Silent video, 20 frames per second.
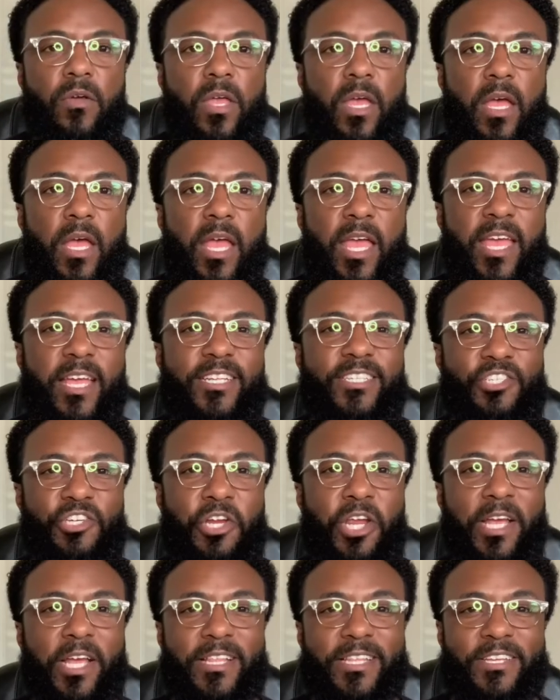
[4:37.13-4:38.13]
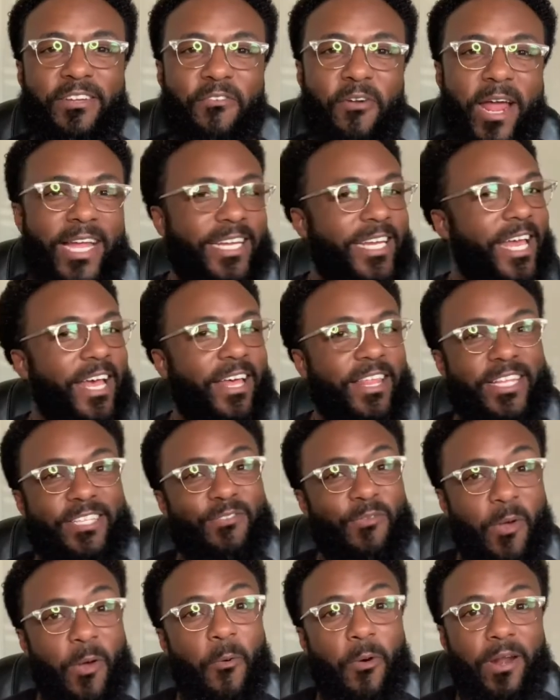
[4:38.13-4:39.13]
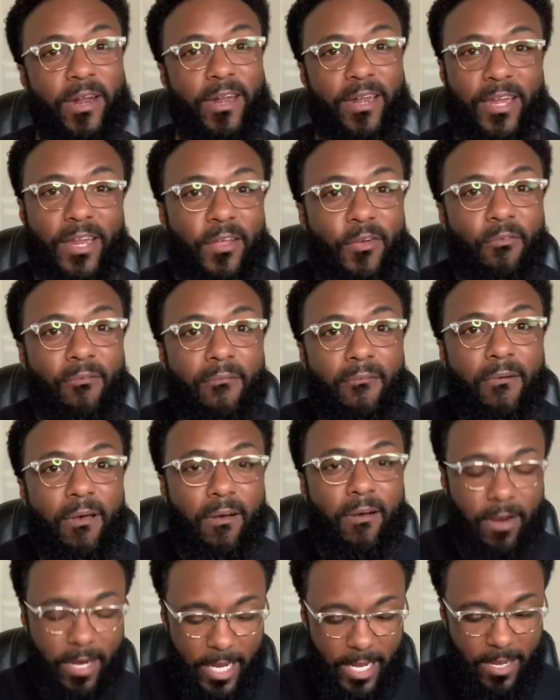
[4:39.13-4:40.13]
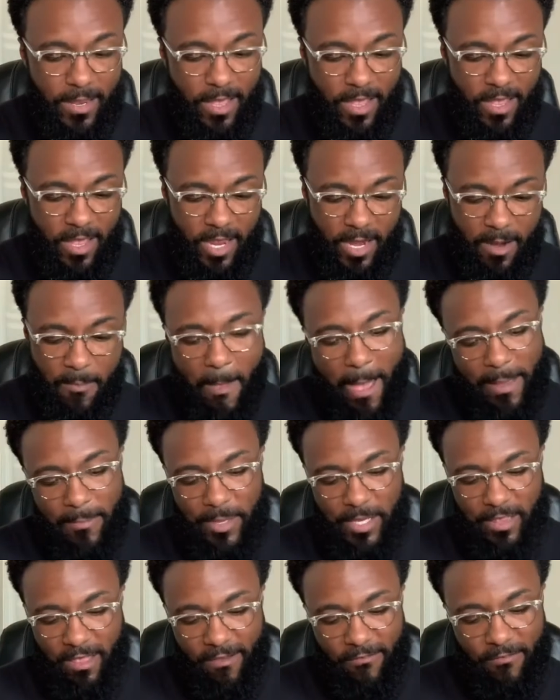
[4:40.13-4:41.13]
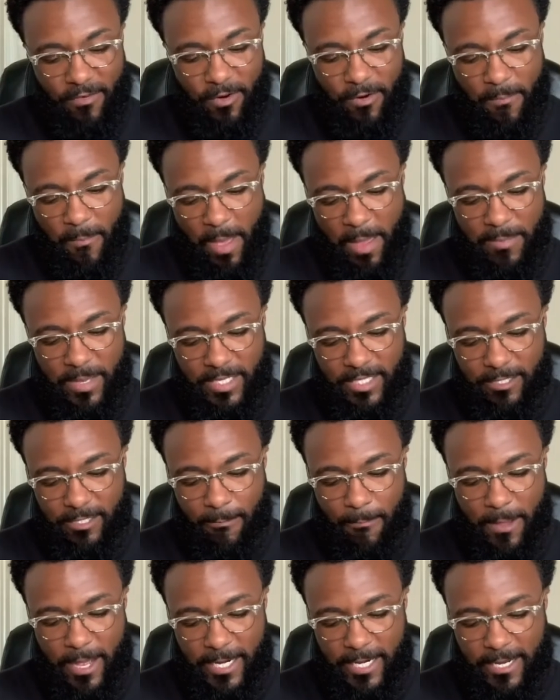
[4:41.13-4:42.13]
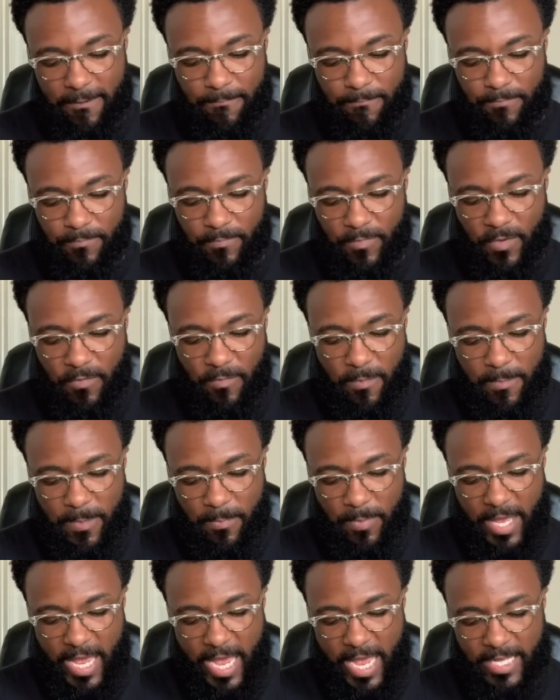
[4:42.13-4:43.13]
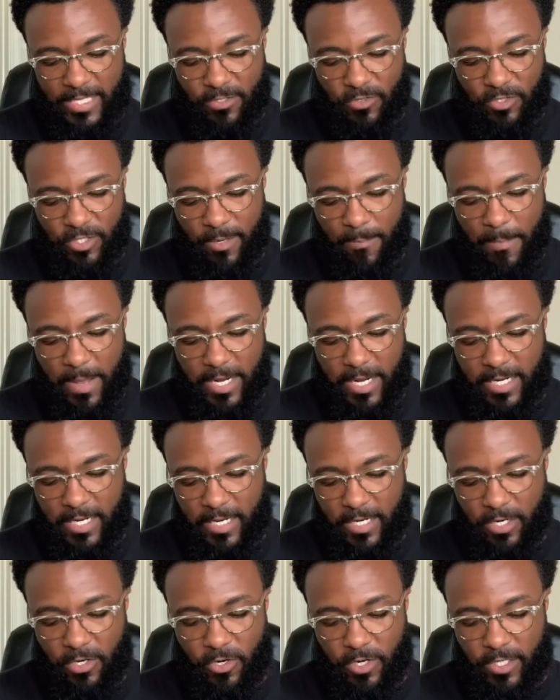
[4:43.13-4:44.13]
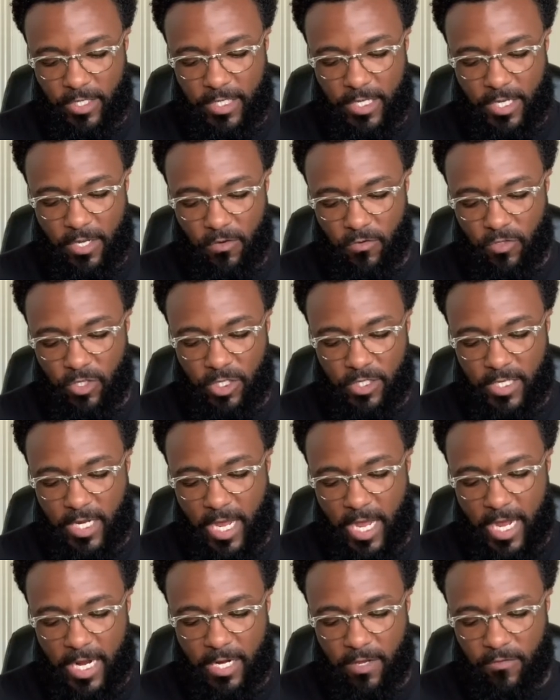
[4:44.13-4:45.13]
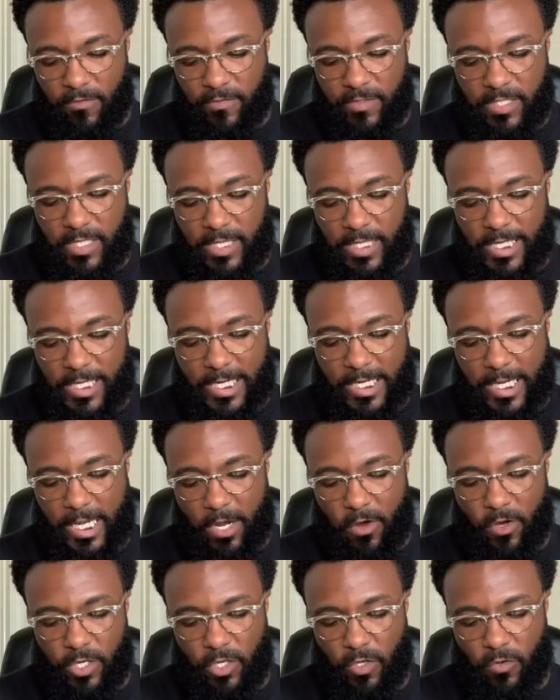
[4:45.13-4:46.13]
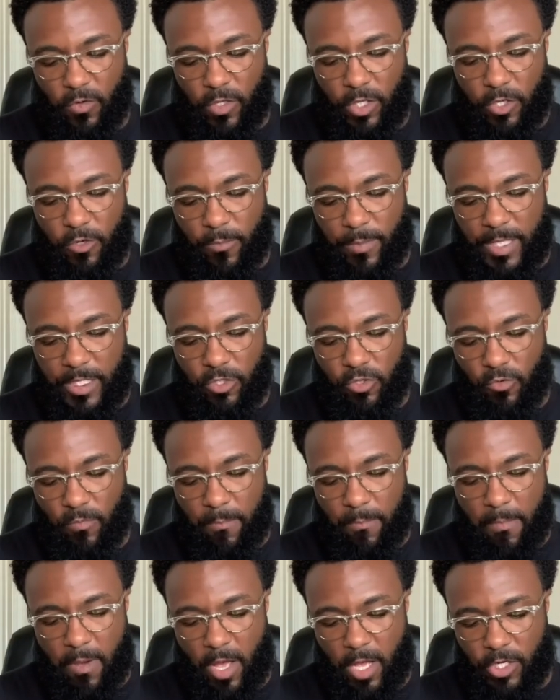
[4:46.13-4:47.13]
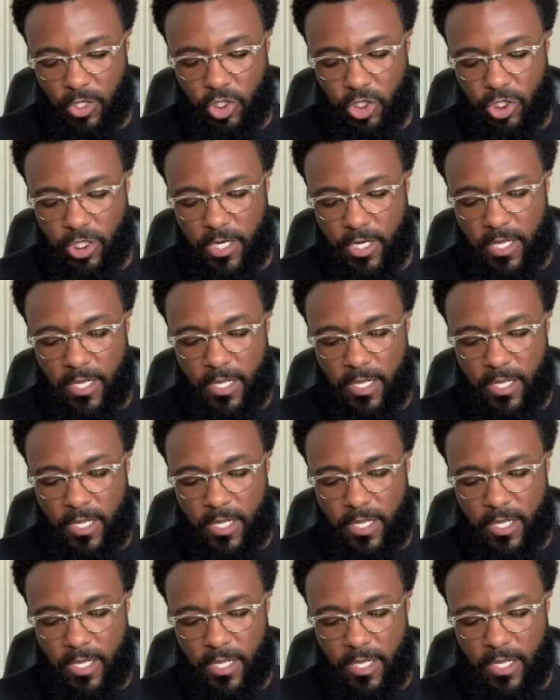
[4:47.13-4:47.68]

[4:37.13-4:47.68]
okay? Chilling right now. That's what I want to do, okay? It might be a lover. It might be somebody from the past, or somebody currently who just kind of is leaning on you a little bit too much,